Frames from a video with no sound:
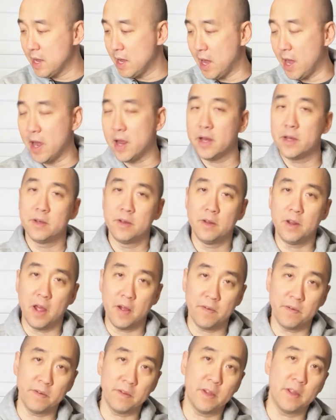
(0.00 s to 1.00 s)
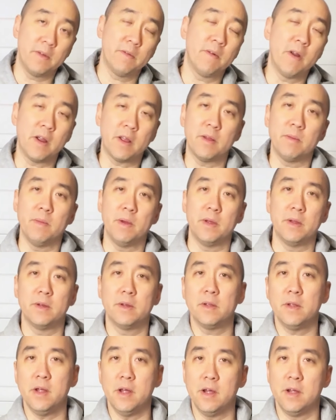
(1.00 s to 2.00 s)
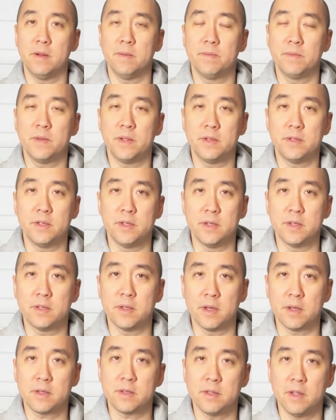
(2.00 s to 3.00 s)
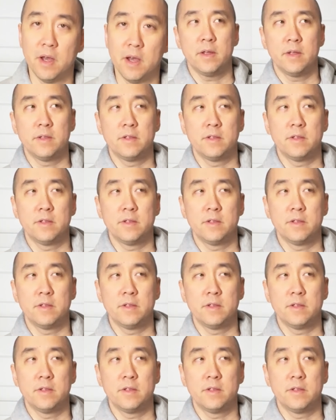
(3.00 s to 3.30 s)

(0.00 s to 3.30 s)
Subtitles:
I definitely recommend the GSX line.